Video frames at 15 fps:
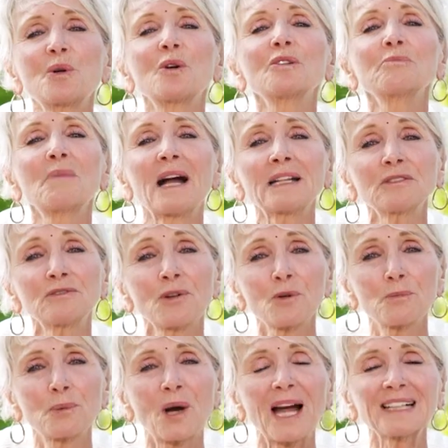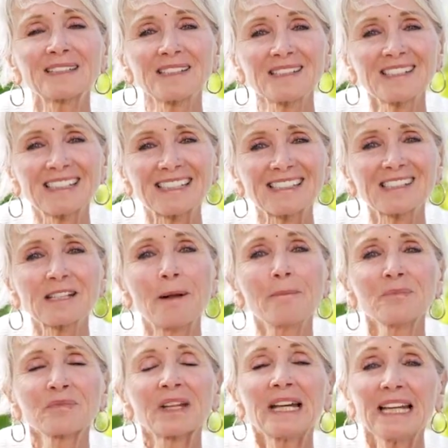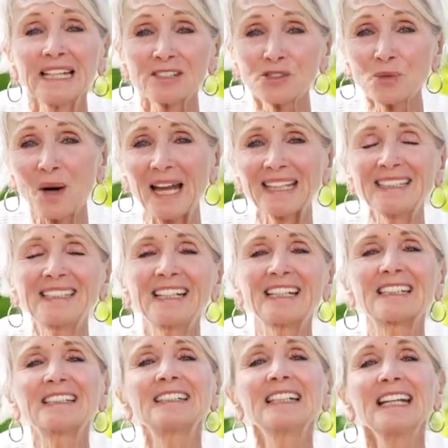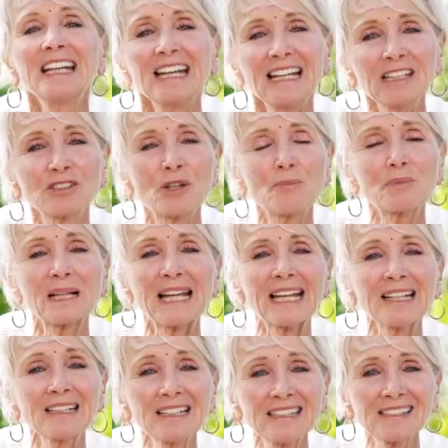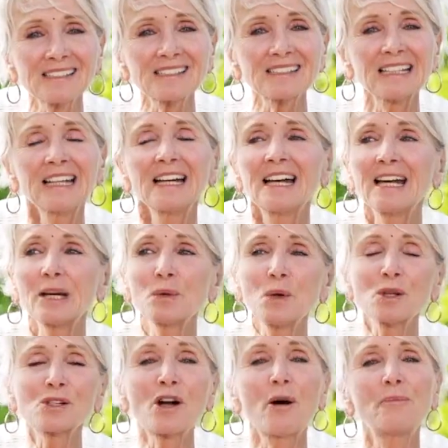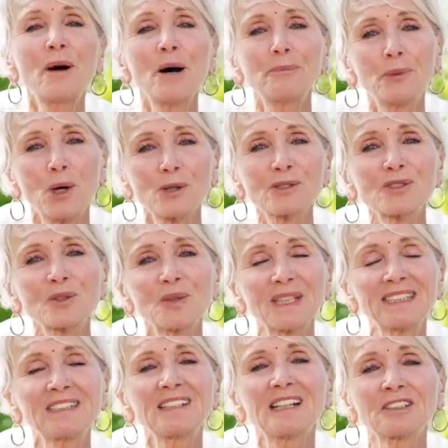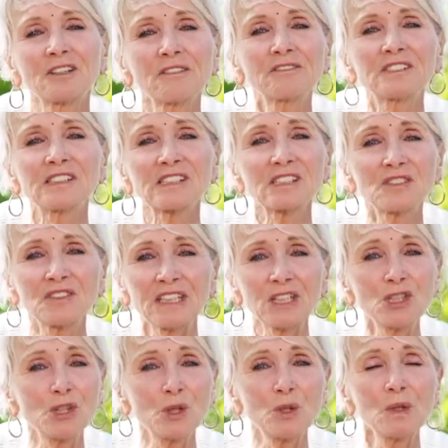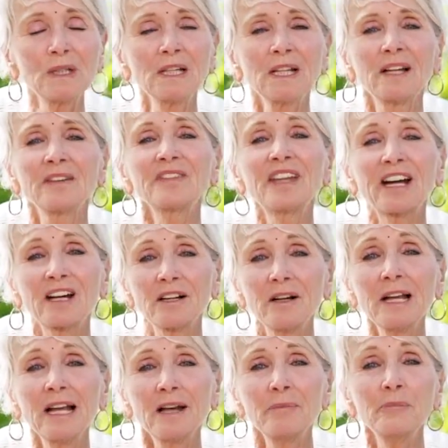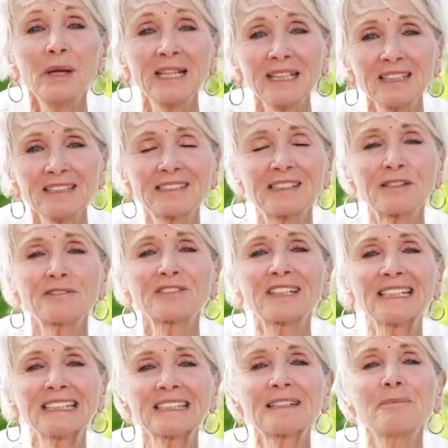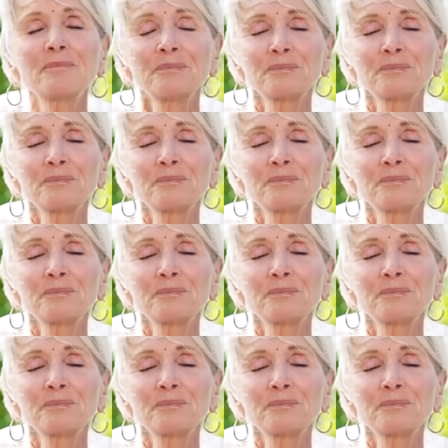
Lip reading: on mindful practices, it's right there in the playlist. It will come up also at the end of this video. There are many different